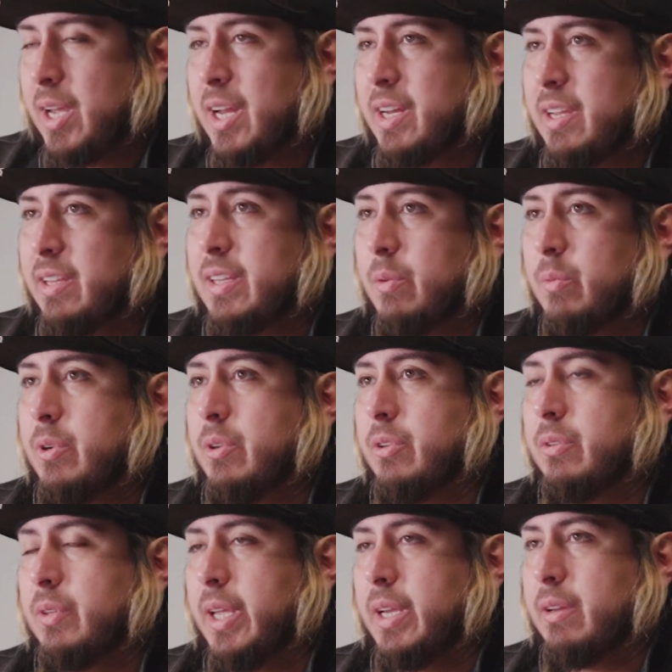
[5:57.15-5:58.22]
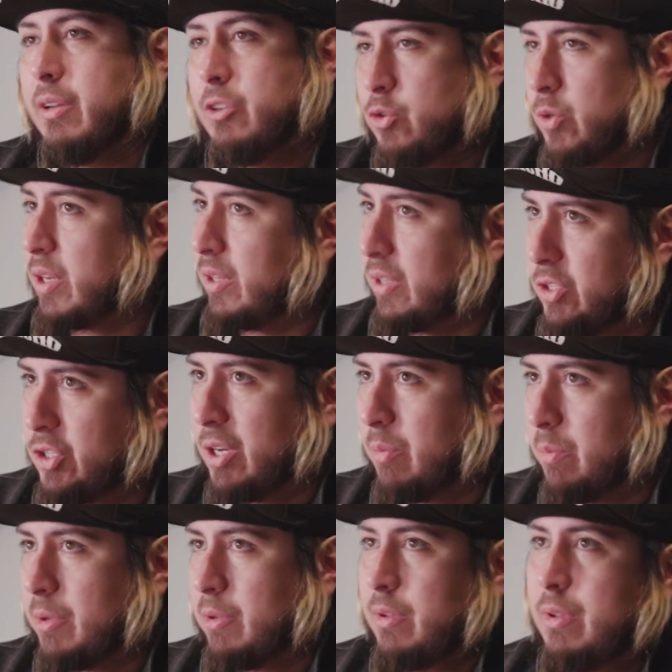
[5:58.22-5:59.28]
and get that real like adrenaline
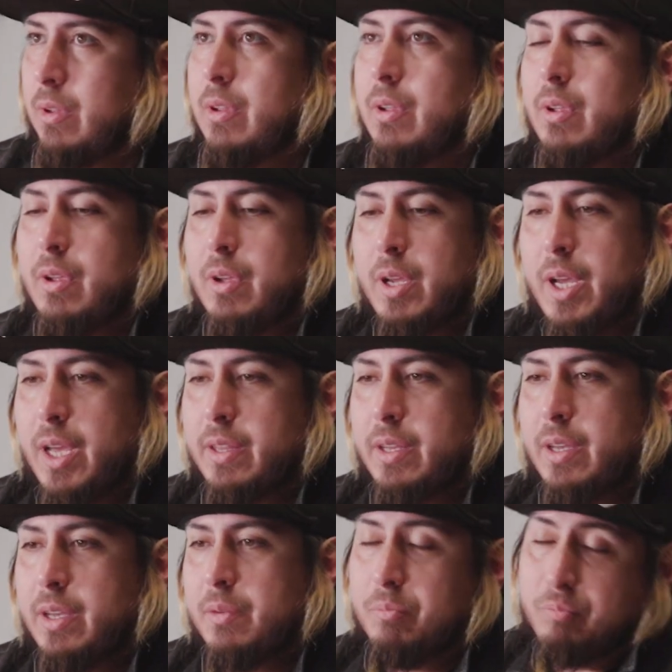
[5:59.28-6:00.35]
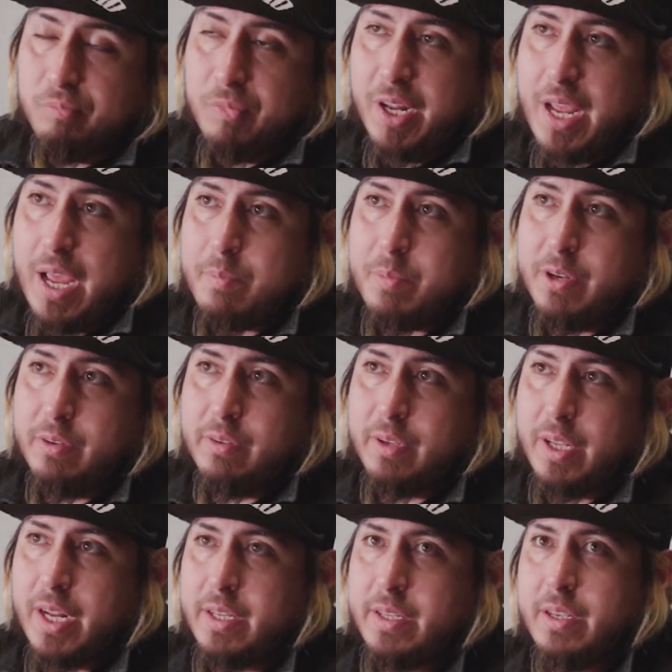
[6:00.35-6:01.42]
jump. And then it happened,
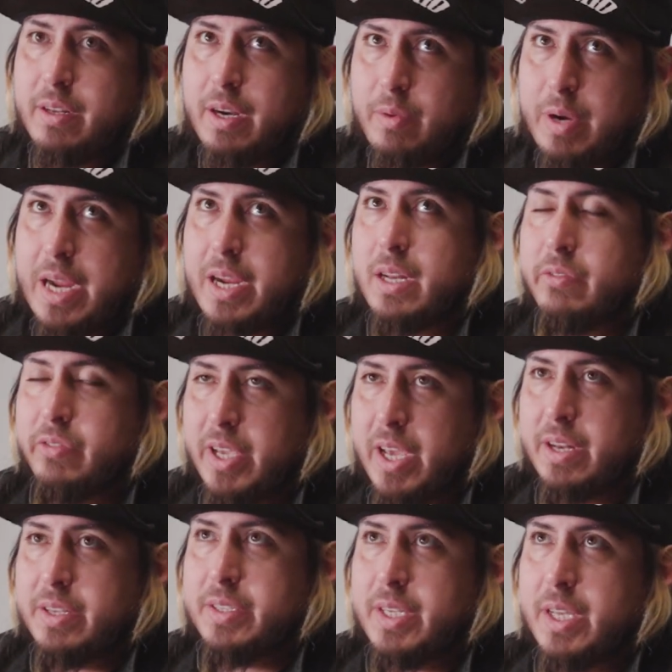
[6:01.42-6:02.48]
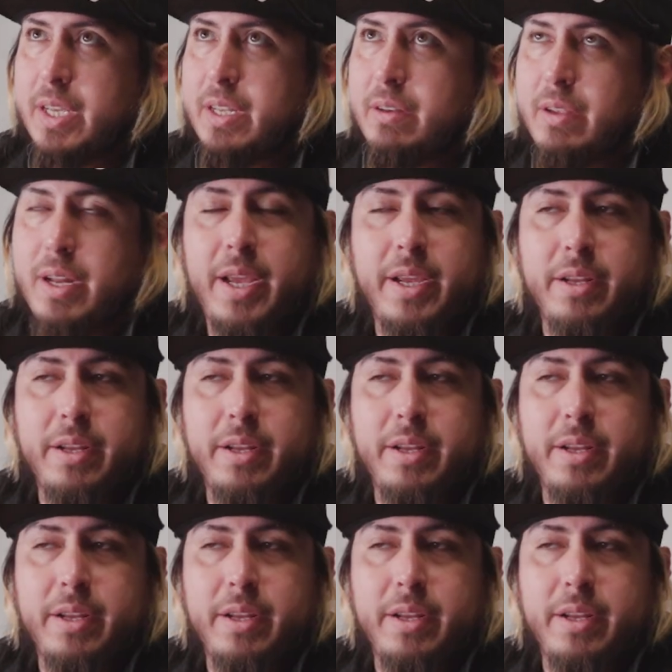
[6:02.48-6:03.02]
and I did Iraq and Afghanistan, and